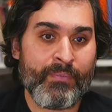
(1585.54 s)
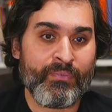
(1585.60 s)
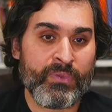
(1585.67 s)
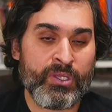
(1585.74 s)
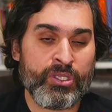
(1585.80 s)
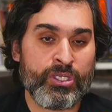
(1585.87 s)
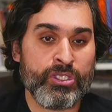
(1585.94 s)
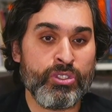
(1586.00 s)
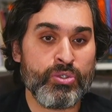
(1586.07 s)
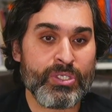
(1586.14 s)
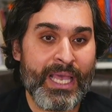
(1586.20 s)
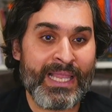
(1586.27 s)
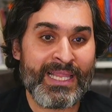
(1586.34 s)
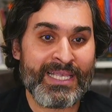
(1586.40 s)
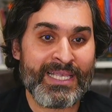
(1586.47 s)
You can use
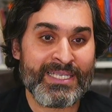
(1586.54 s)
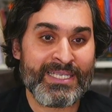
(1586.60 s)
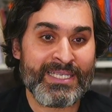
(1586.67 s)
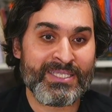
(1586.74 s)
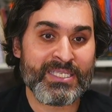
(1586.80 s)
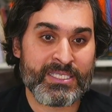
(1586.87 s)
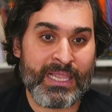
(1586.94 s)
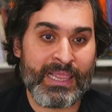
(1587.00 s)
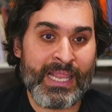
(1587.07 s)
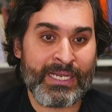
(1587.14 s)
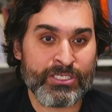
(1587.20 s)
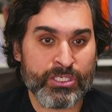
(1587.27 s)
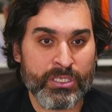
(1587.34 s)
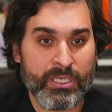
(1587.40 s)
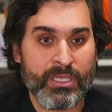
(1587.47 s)
LSTs as
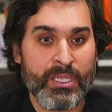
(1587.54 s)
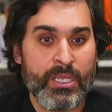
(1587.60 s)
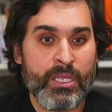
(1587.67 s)
collateral.